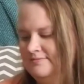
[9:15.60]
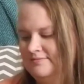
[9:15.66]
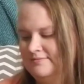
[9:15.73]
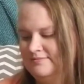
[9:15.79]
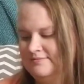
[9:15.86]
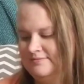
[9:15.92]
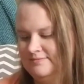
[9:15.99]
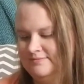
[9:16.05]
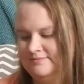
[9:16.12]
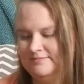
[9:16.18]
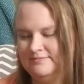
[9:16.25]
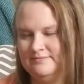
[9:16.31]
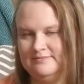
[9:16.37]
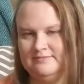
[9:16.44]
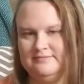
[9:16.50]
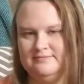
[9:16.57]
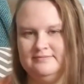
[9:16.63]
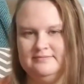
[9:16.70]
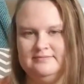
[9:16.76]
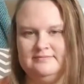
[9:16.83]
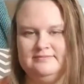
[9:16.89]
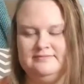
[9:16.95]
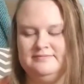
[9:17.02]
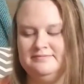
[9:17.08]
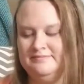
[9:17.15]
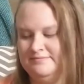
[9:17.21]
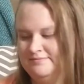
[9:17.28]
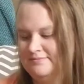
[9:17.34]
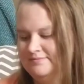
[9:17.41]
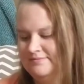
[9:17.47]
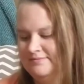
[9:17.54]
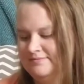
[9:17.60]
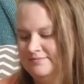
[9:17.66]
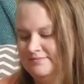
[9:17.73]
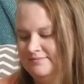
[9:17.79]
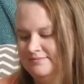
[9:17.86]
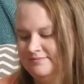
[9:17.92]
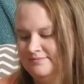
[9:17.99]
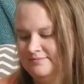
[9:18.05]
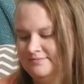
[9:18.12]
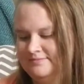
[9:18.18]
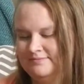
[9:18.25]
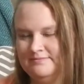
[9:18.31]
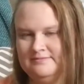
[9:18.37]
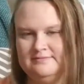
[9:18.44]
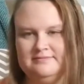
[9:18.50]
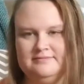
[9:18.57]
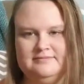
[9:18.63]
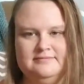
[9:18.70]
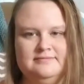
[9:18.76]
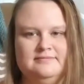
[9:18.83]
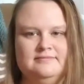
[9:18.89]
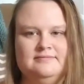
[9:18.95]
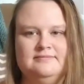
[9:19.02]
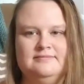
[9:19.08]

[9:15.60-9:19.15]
This person isn't speaking.